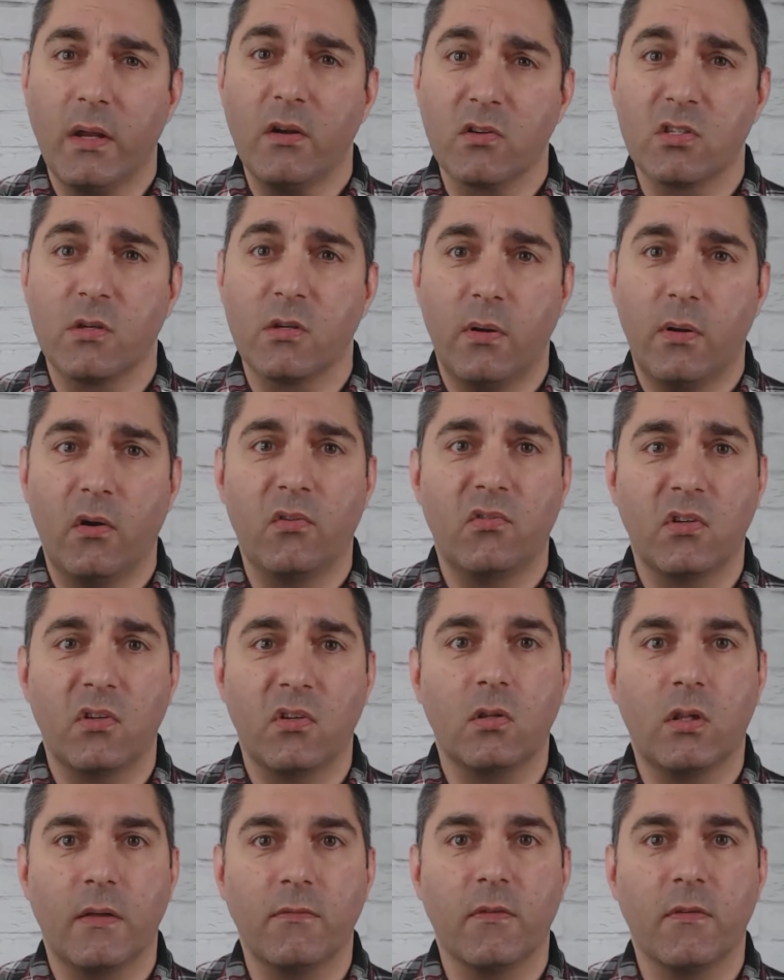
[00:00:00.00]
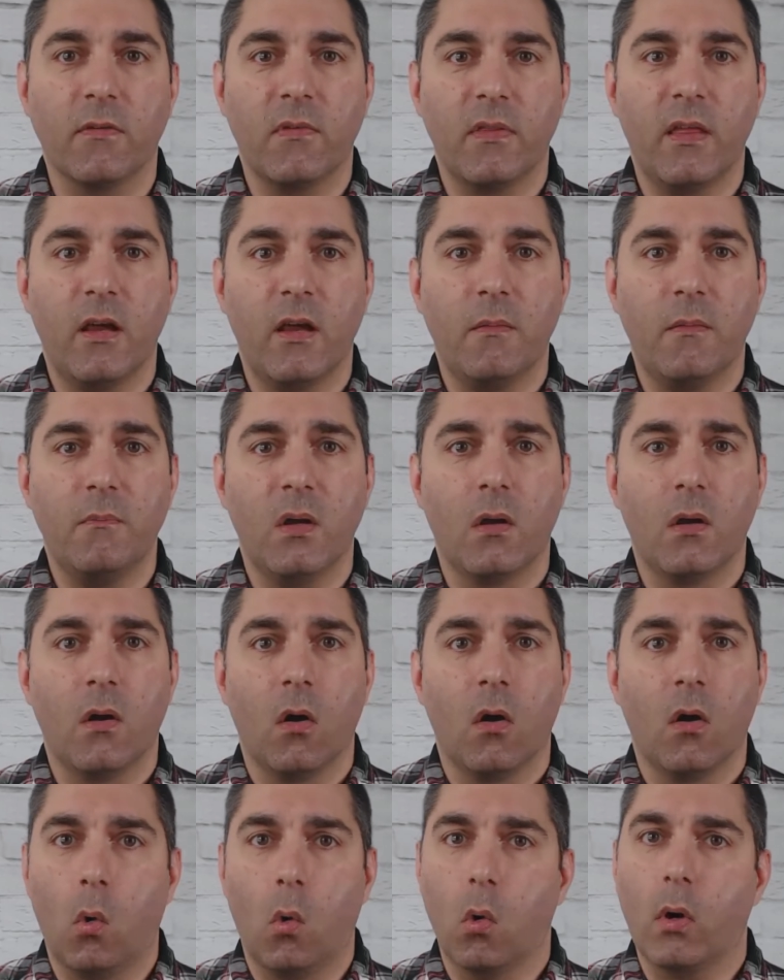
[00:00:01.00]
what you're supposed to deliver for them
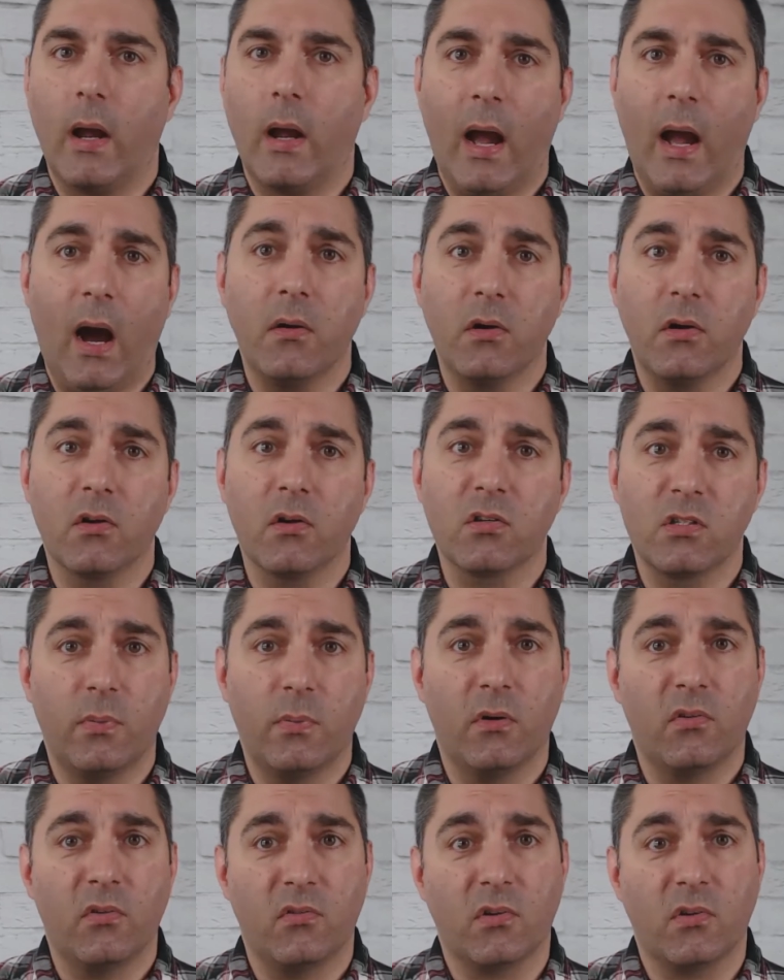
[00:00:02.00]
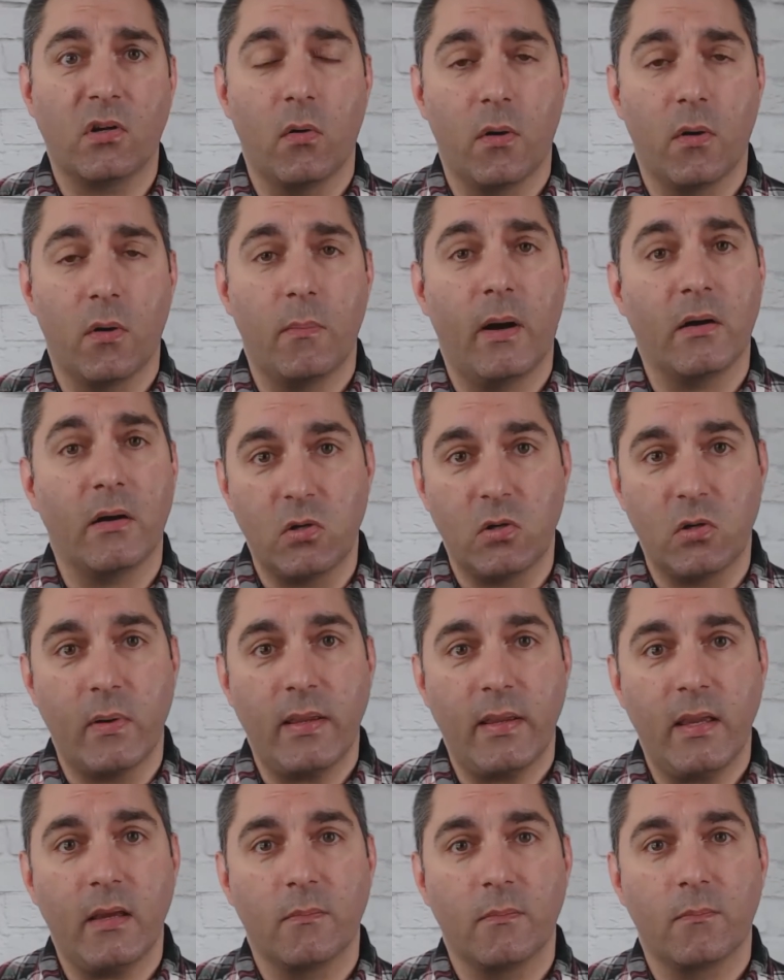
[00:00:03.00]
or how you're supposed to go about
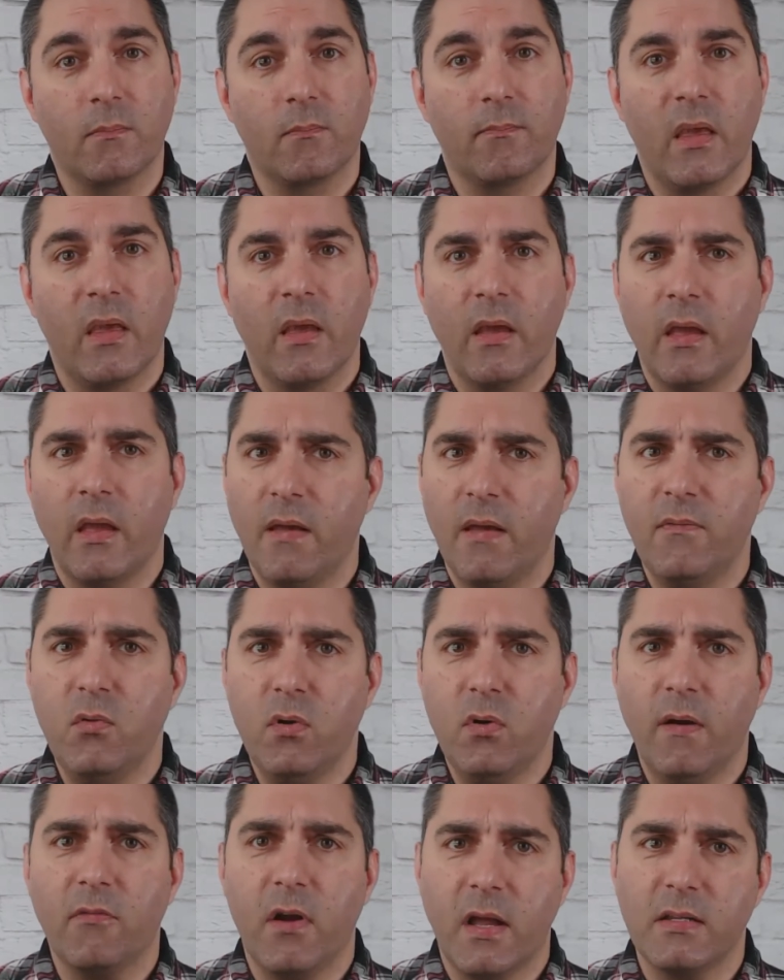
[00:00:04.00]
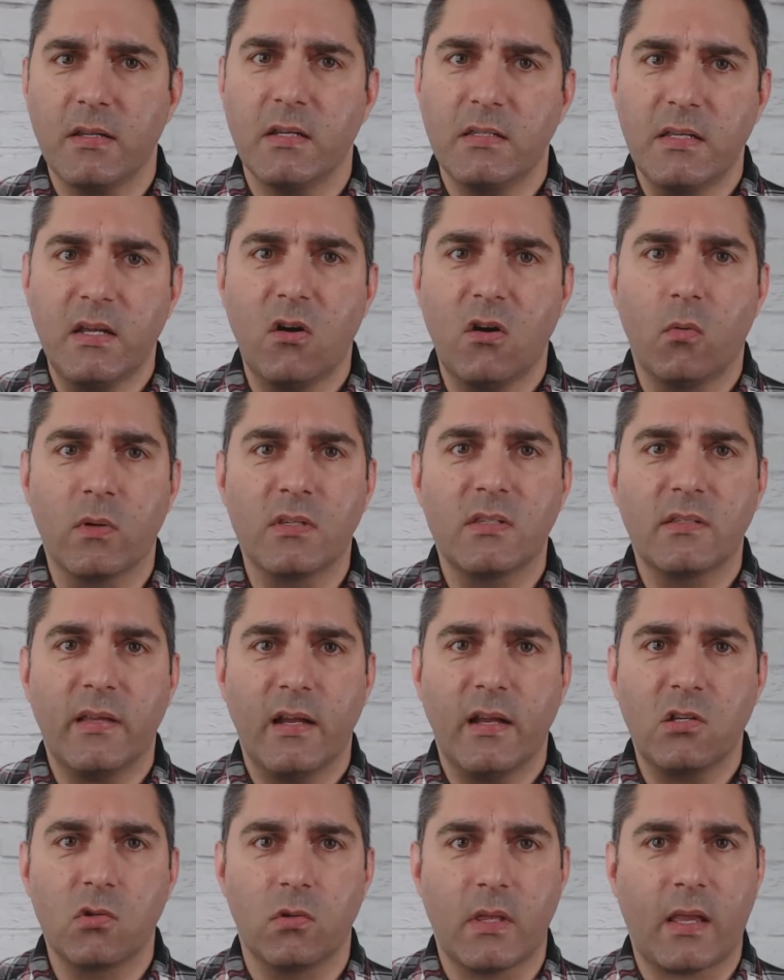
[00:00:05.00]
doing it? Have you ever had to deal with
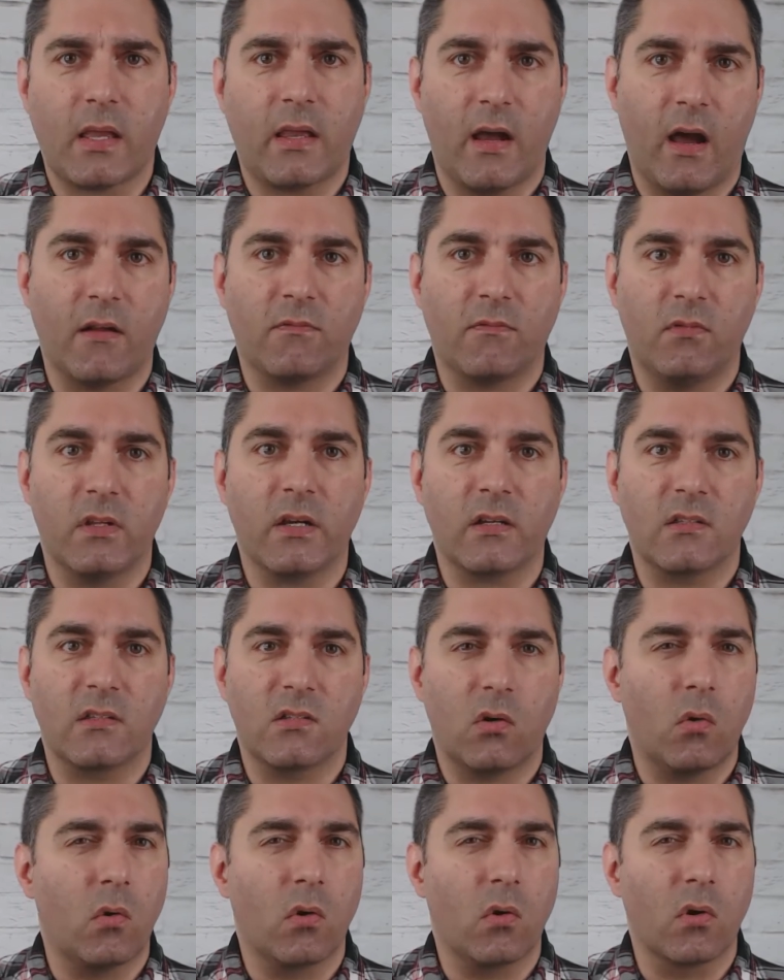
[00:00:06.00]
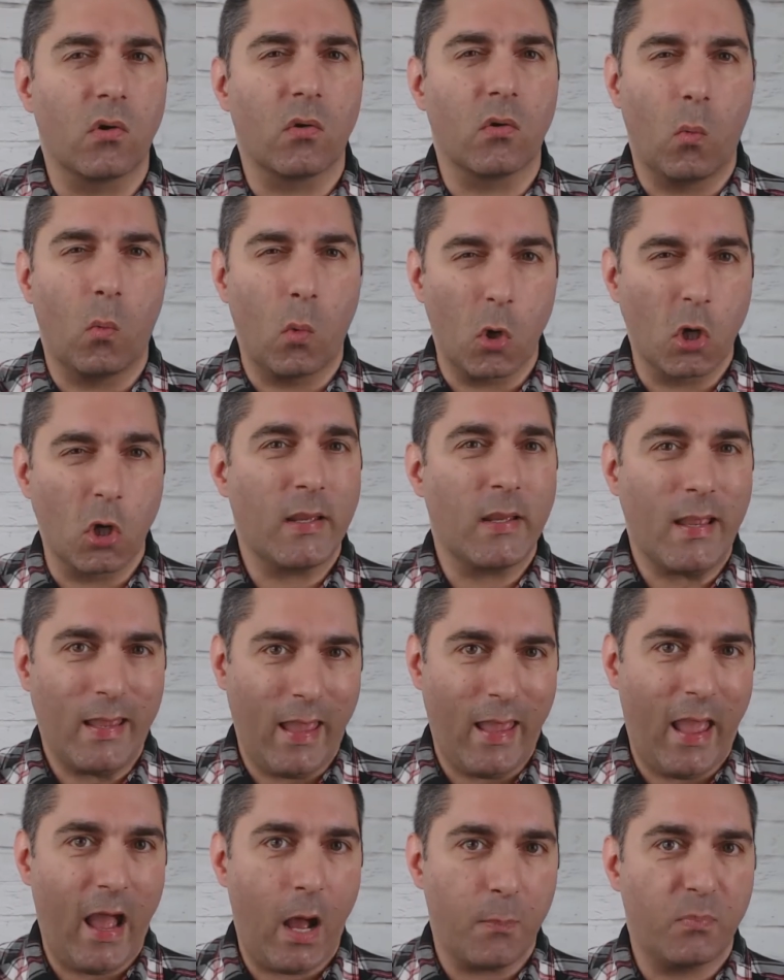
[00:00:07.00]
scheduling conflicts or work
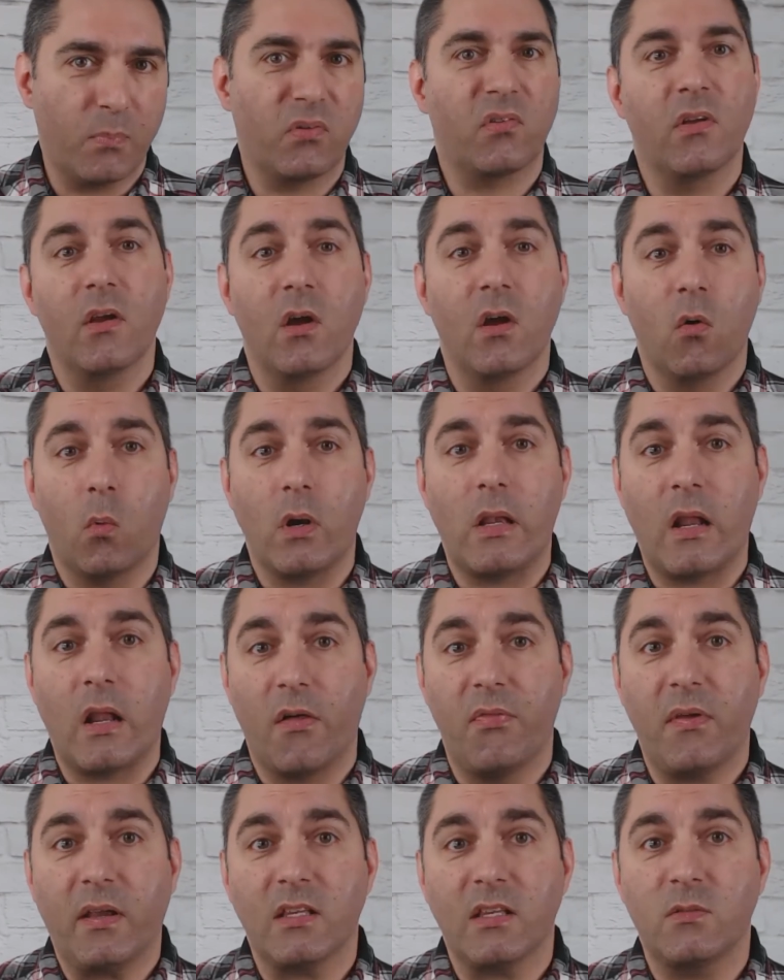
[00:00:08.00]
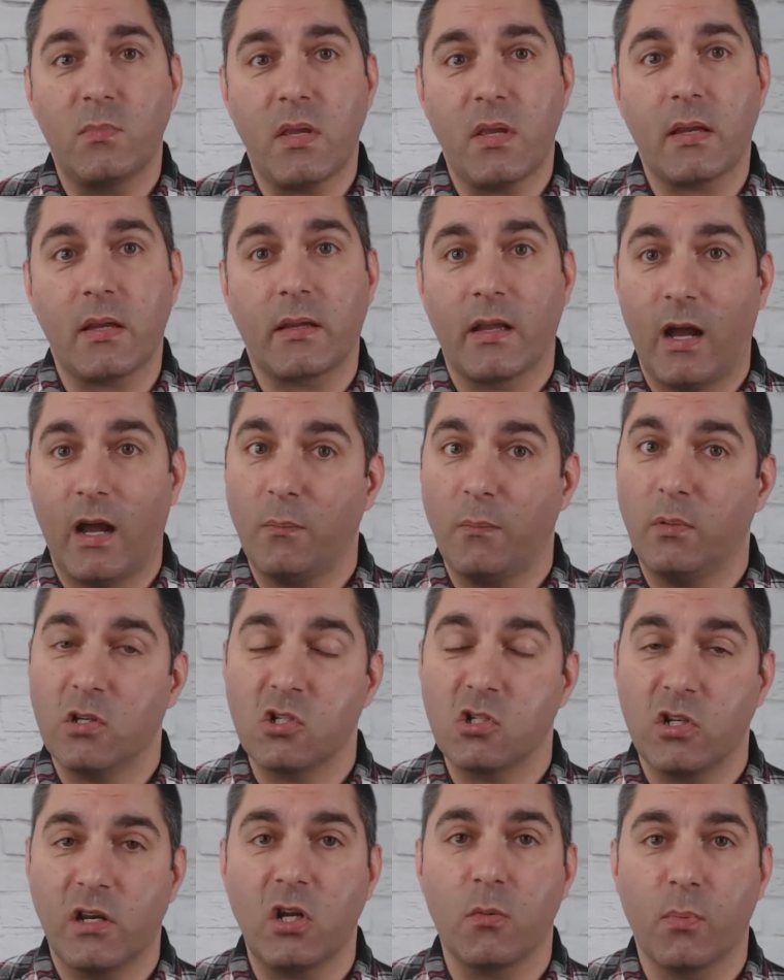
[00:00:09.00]
gaps when nothing is being
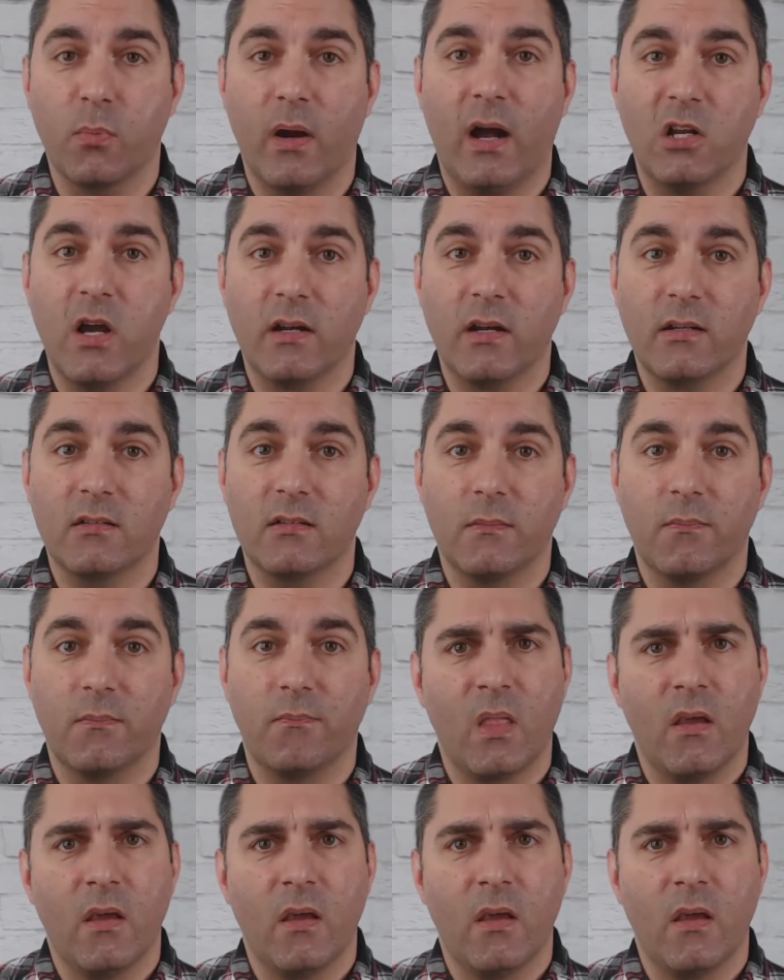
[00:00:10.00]
accomplished on your project?